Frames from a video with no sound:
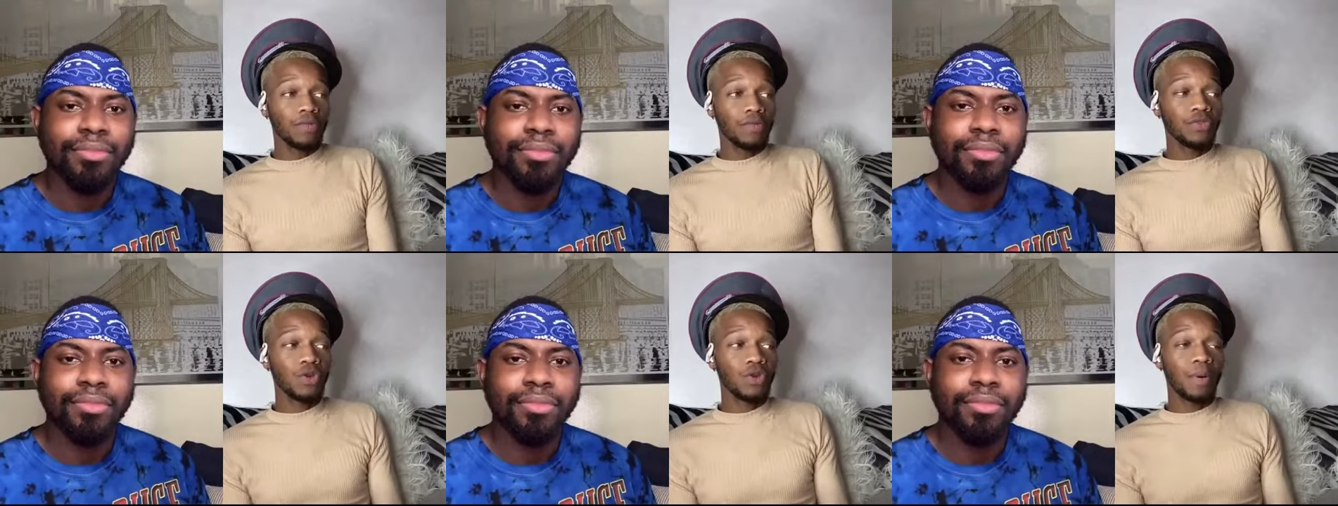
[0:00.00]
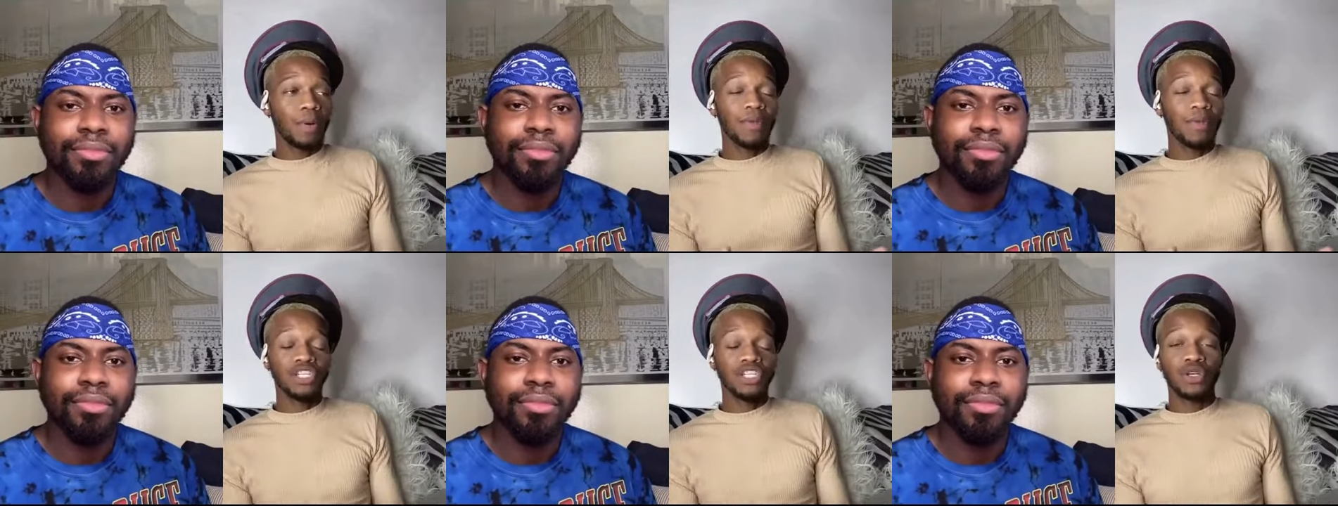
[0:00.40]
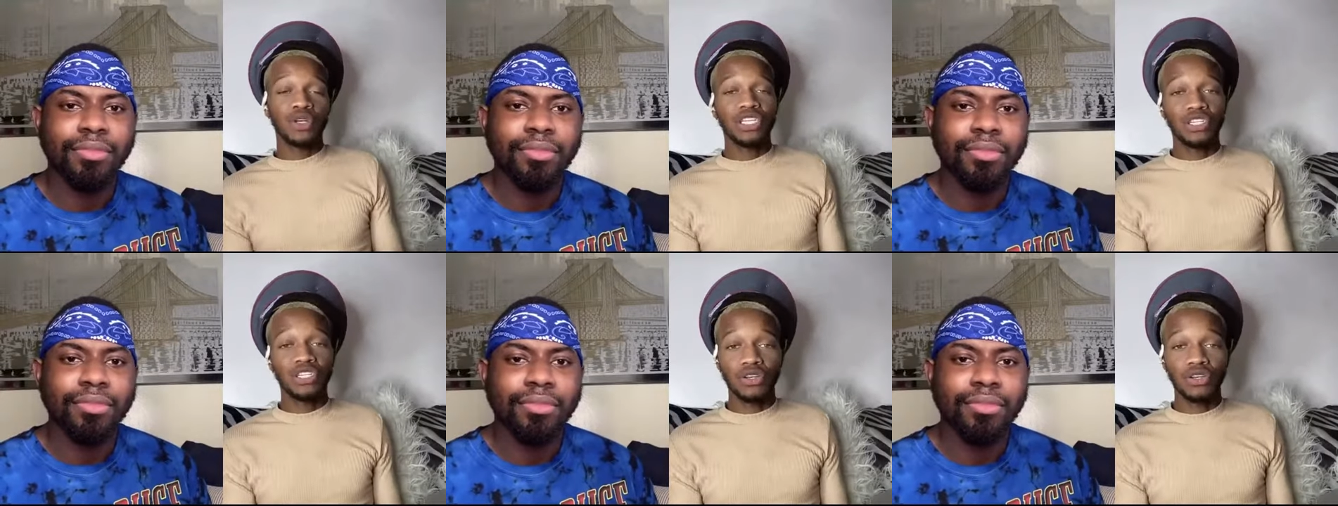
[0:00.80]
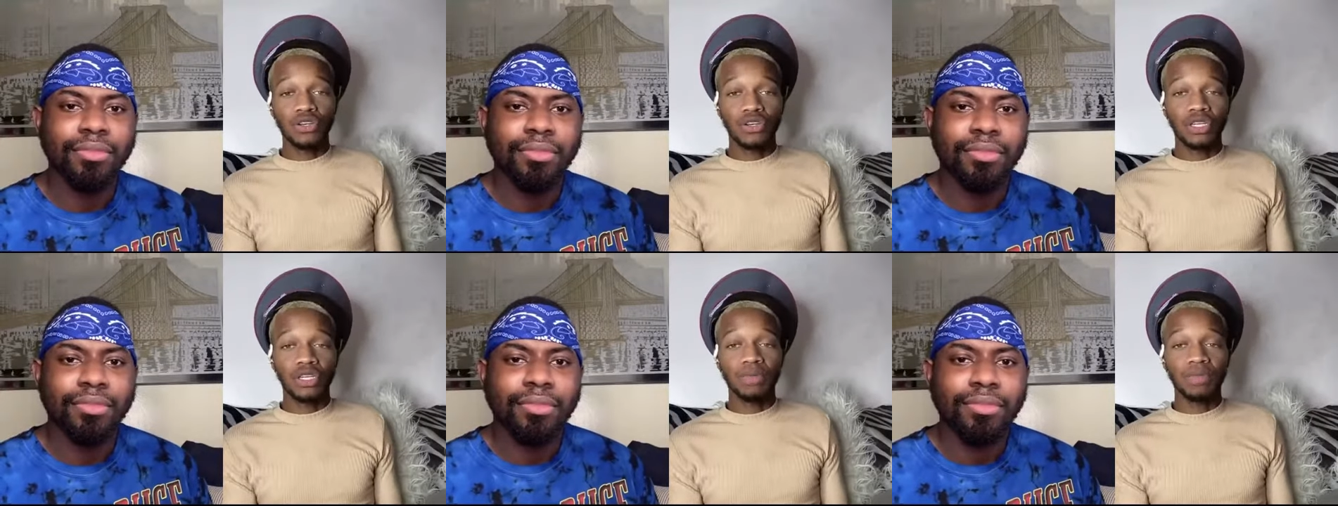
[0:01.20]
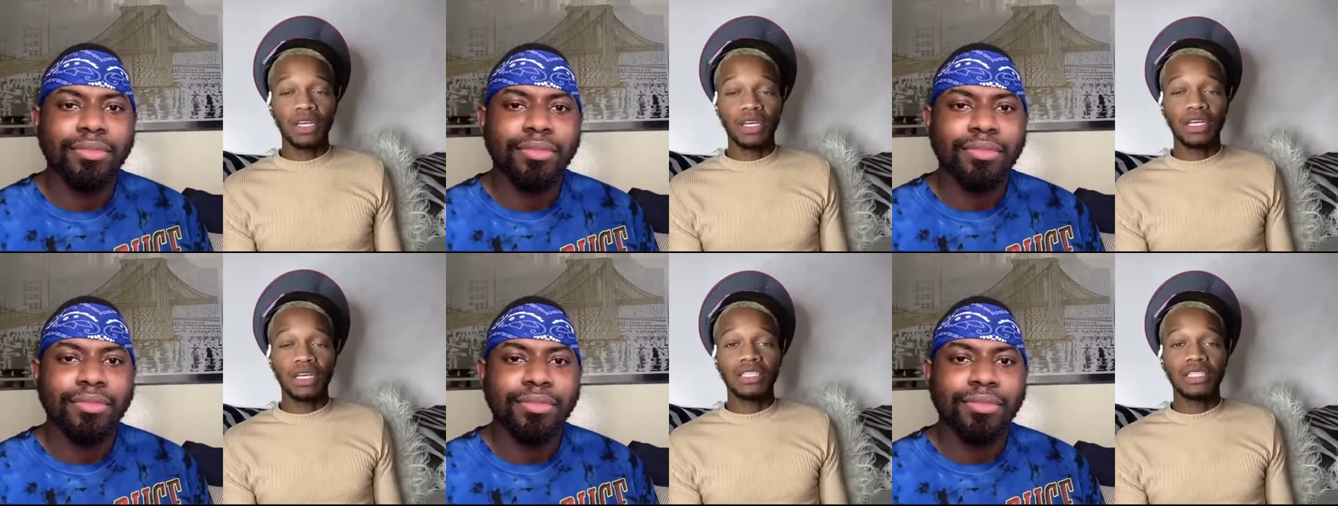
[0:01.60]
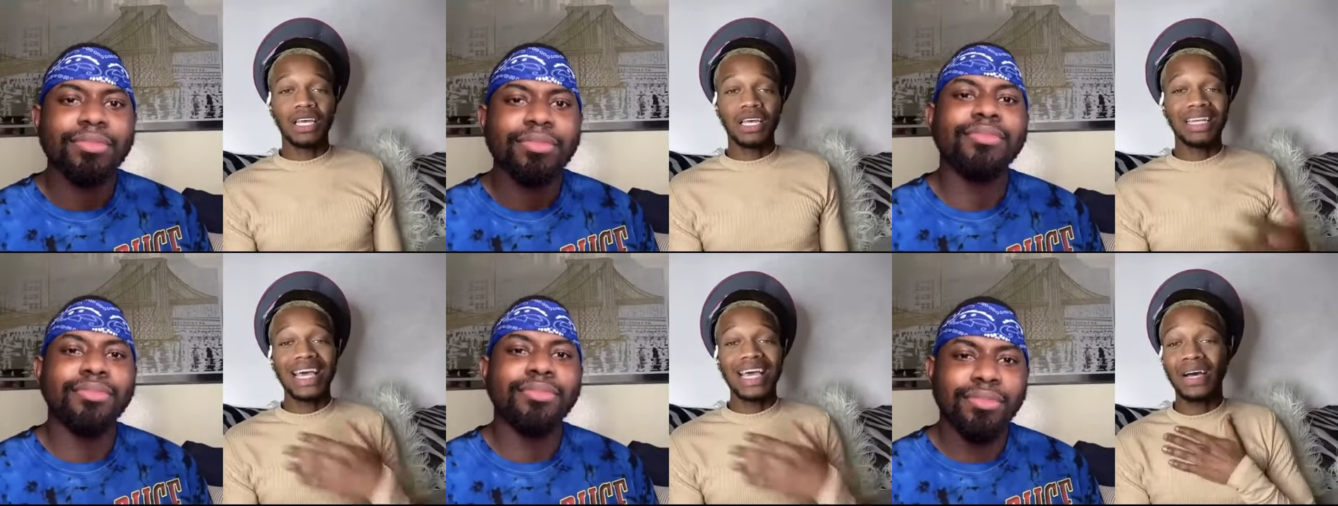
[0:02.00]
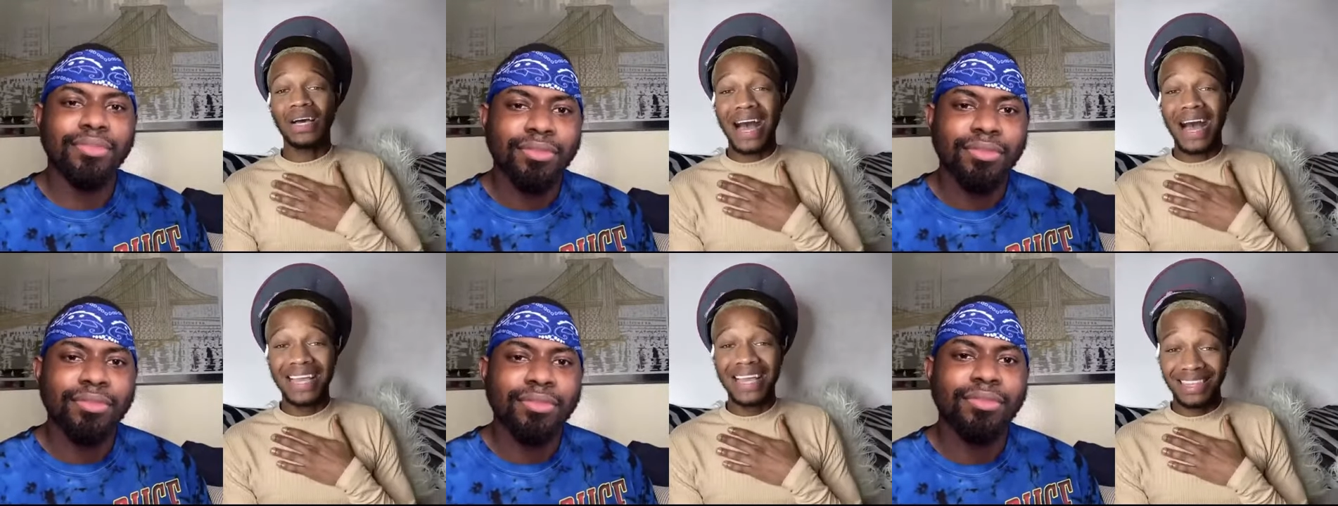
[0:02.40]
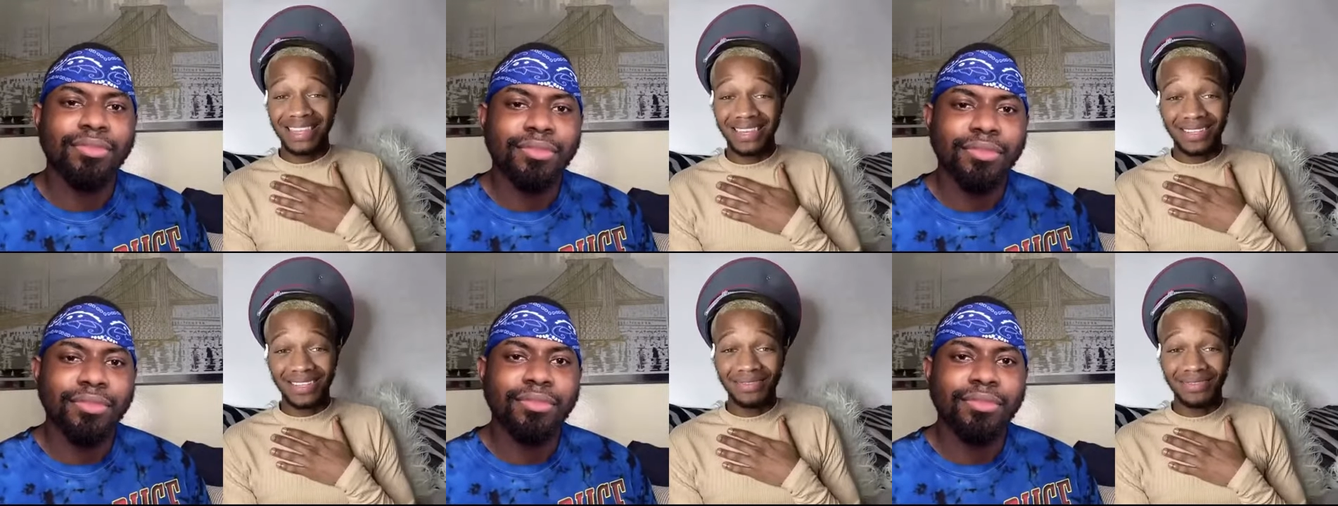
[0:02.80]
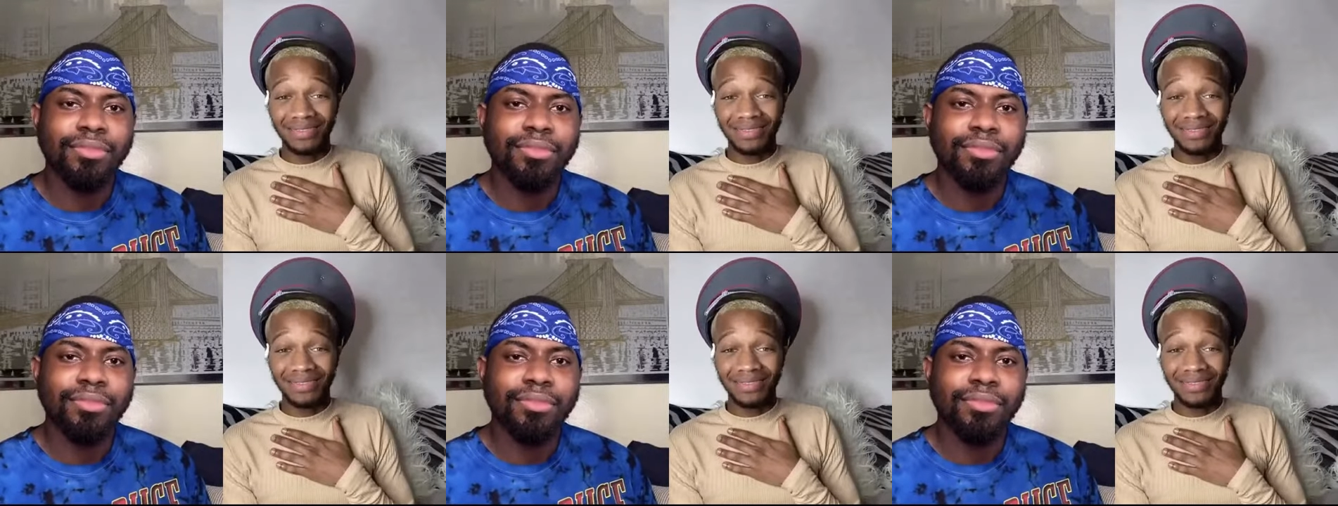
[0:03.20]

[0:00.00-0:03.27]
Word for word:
Speaker 1: you know, I'm gonna make sure he's good because that's how I think.